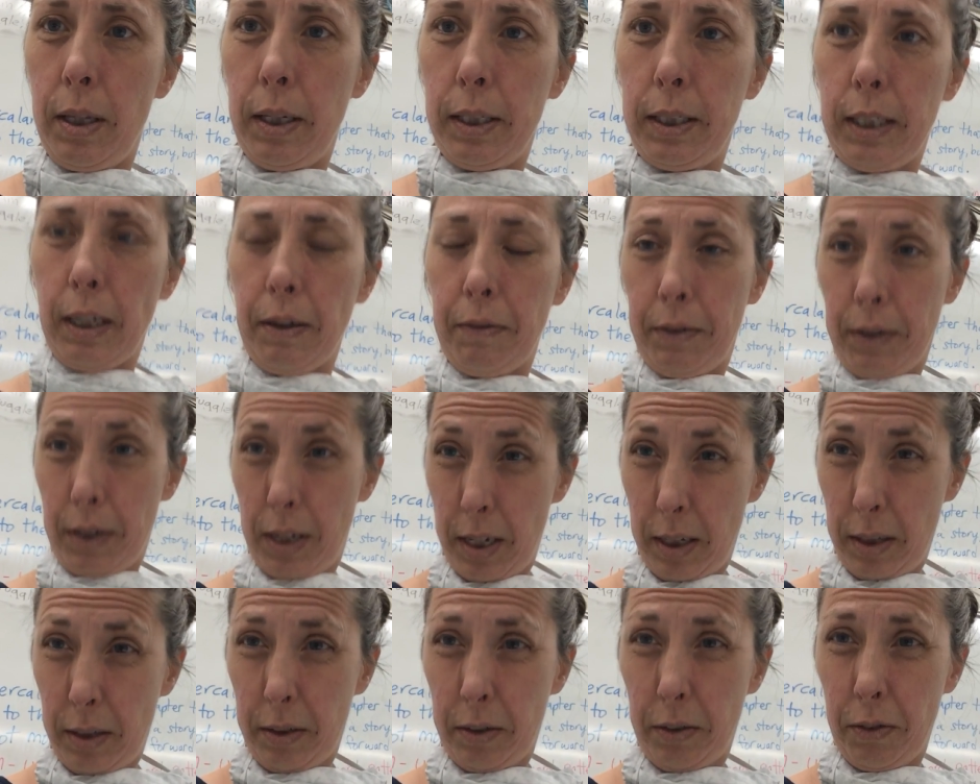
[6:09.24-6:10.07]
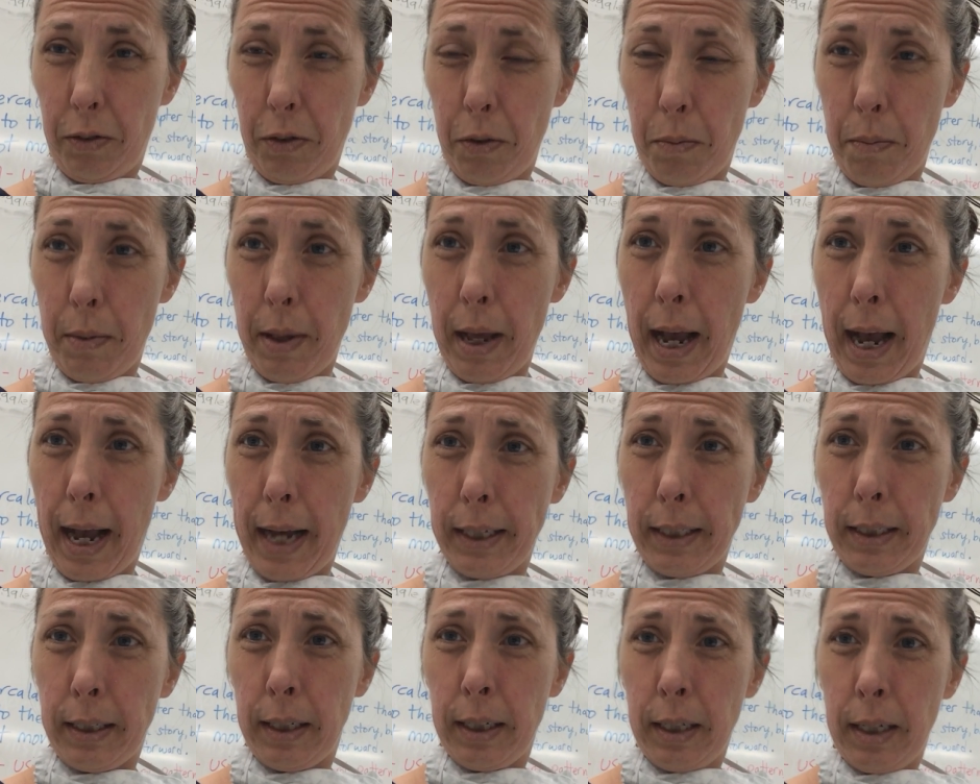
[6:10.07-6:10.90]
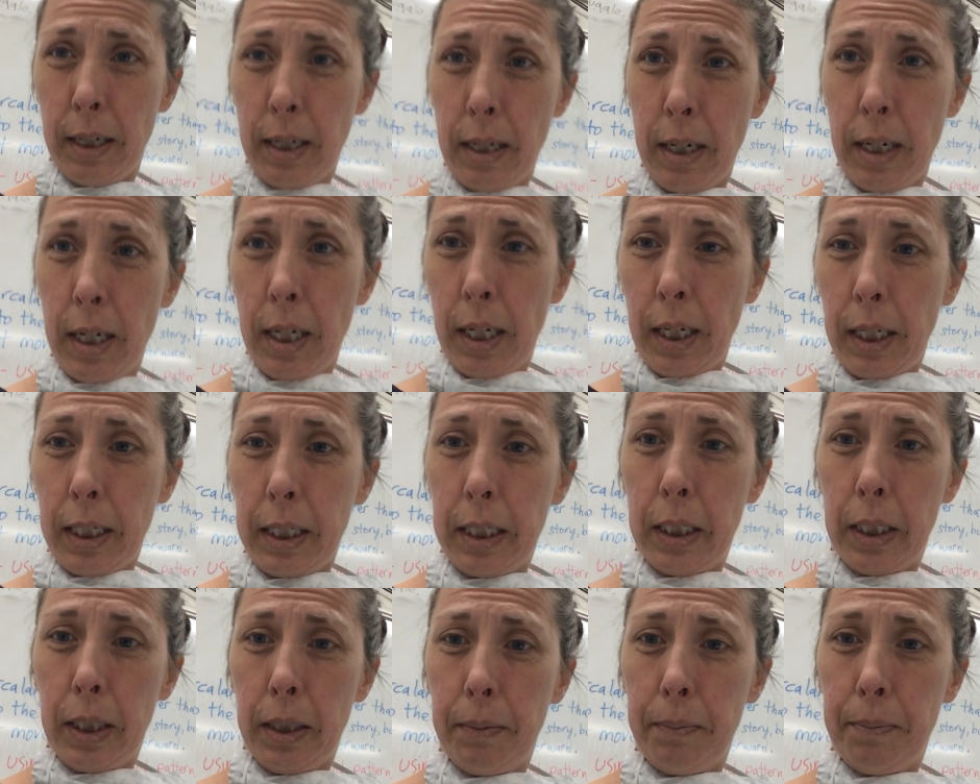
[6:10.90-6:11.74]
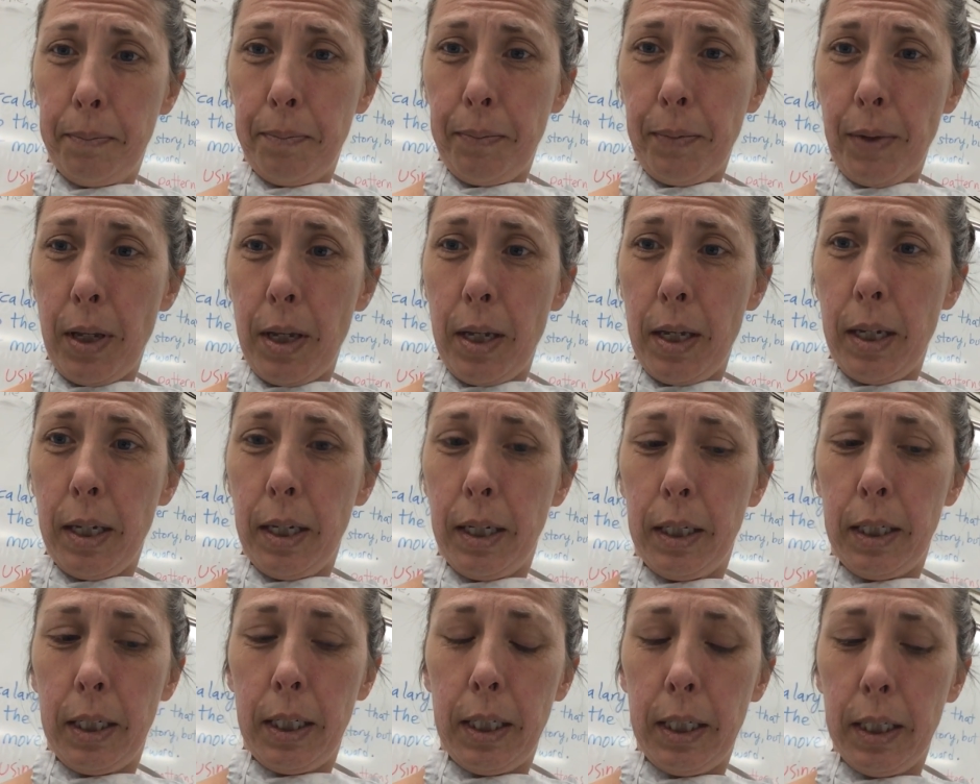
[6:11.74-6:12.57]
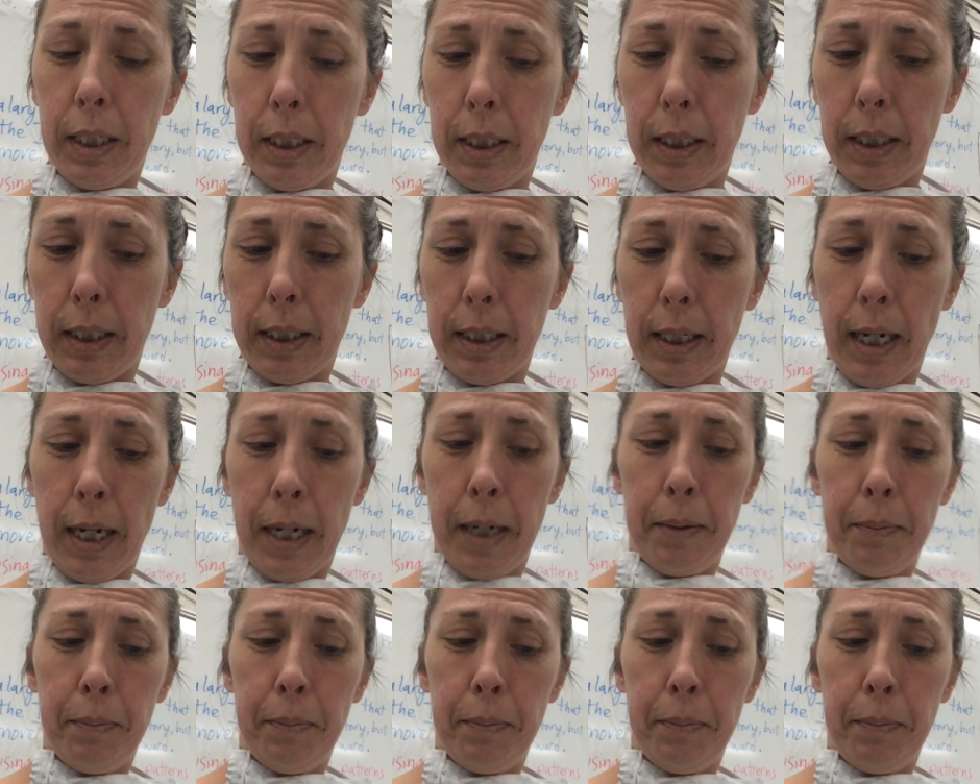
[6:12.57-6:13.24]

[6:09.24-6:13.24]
stuff that he learned from that in his